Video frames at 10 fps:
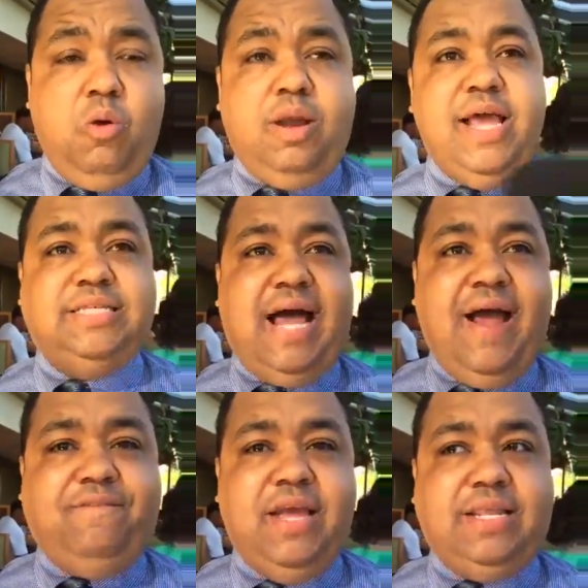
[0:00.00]
Well, listen, I
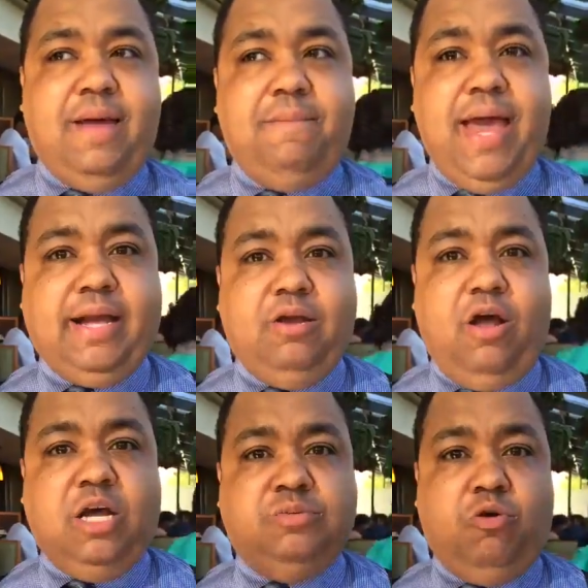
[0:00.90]
think that
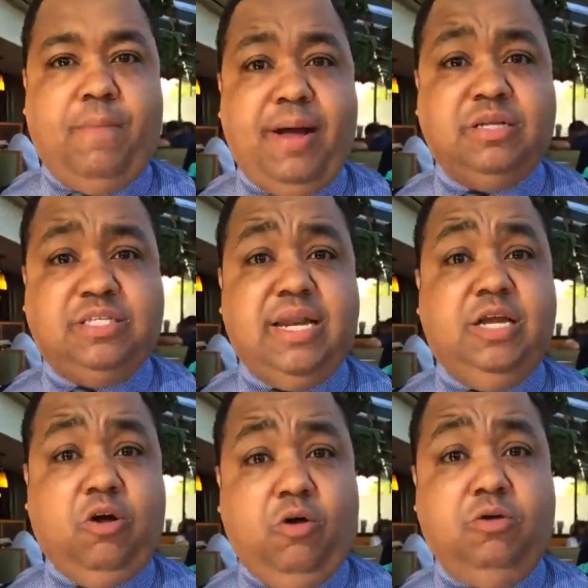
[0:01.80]
Mackinac is more about
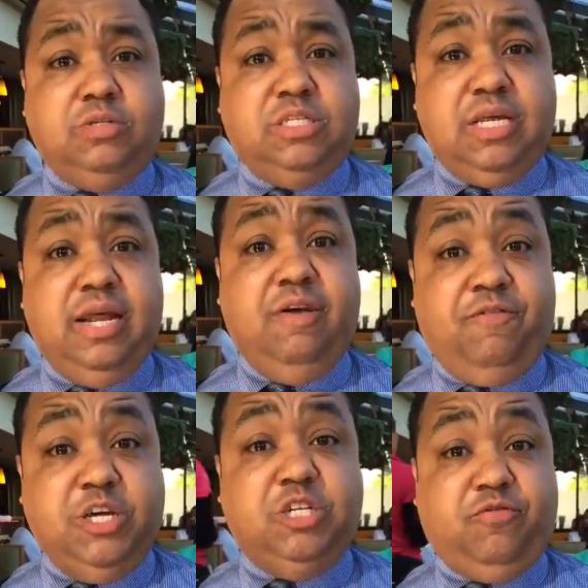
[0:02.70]
setting goals and setting a
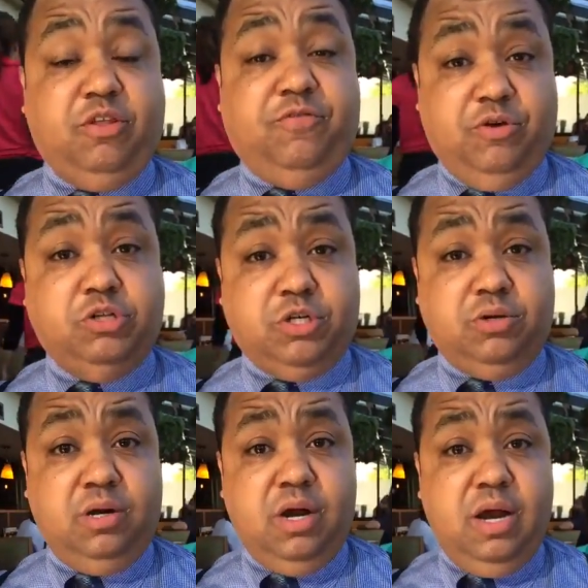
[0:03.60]
vision for the future
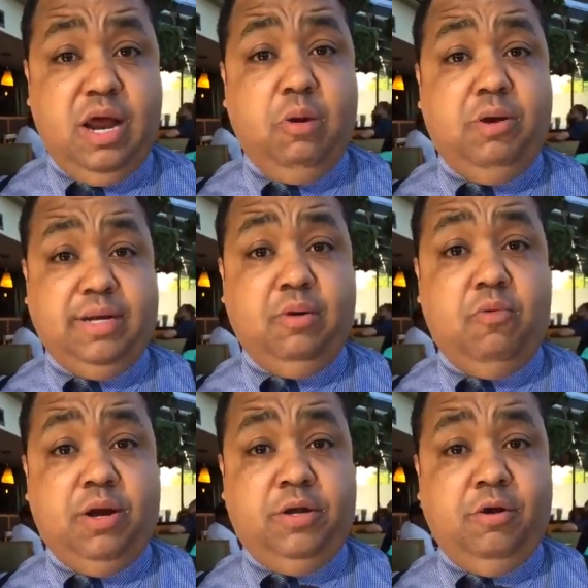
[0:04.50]
and what they
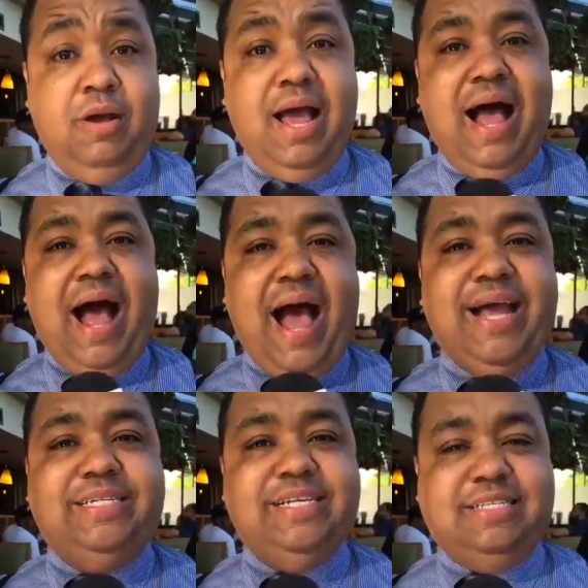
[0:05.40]
want to do.
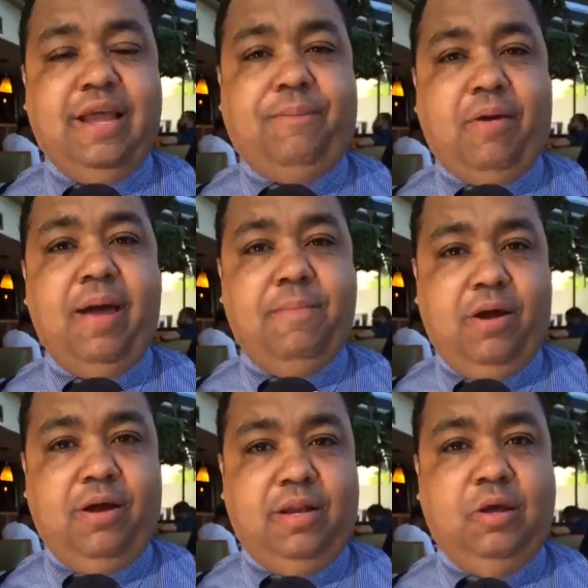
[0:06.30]
I just think
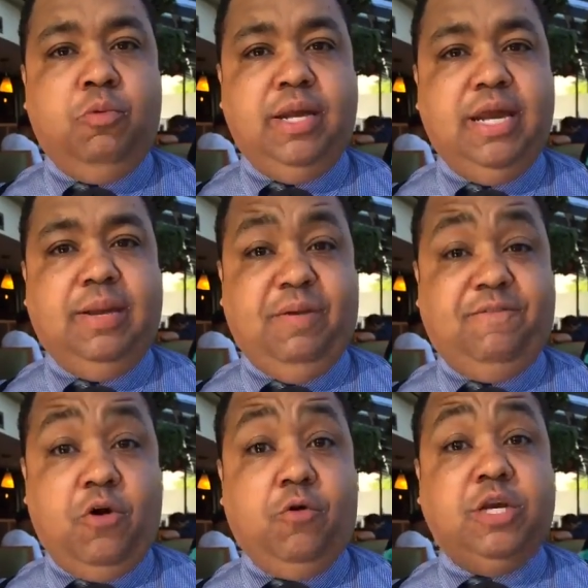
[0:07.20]
primarily we need to be
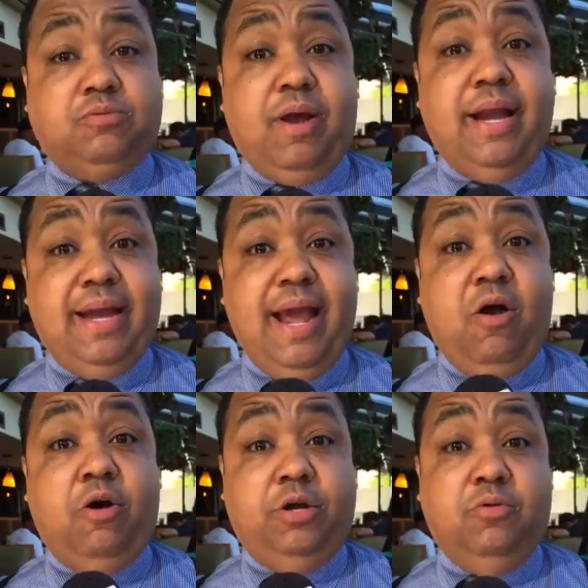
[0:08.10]
focused right now
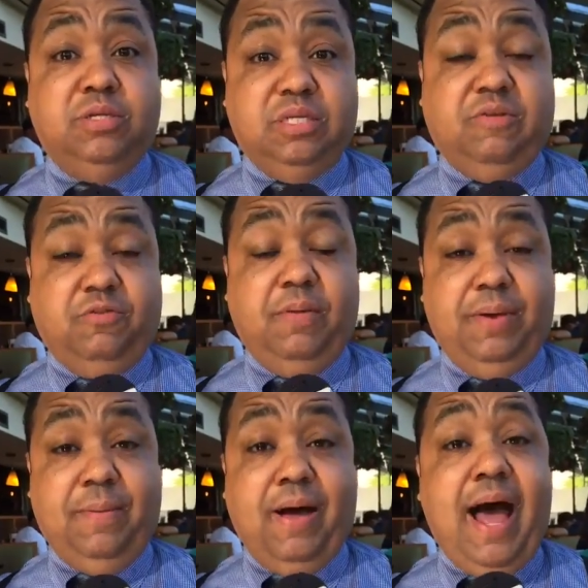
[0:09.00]
on doing something for the
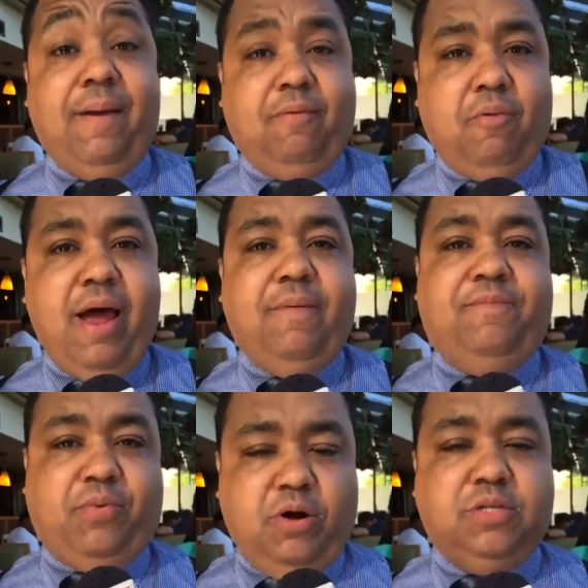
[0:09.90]
people. I quite
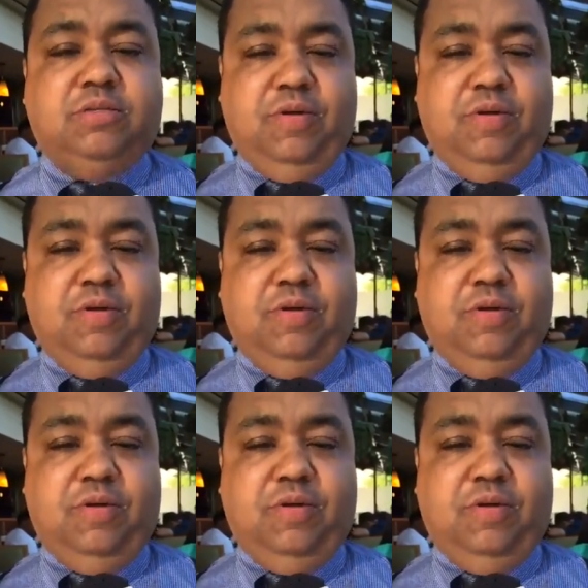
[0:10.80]
personally